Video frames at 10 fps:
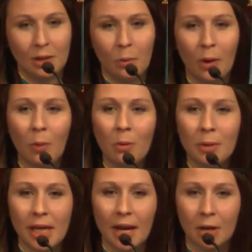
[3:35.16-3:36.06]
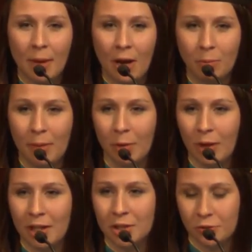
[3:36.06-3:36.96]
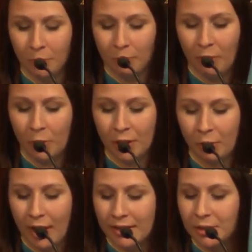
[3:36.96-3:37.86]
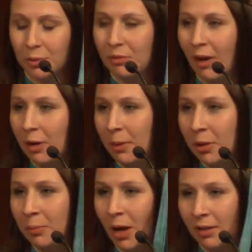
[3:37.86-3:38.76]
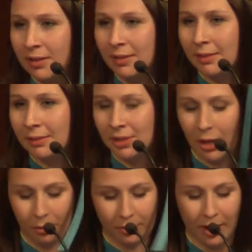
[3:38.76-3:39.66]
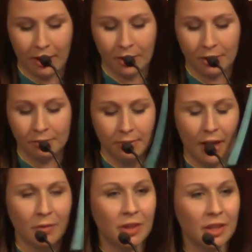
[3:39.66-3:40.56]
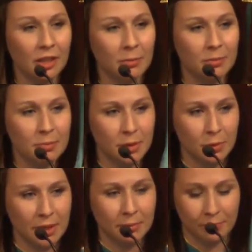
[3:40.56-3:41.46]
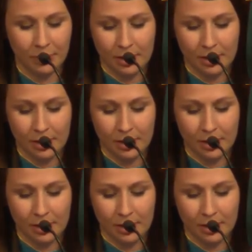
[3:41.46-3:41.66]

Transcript: While what we care about may range from voting rights to environmental policy to healthcare and everything in between,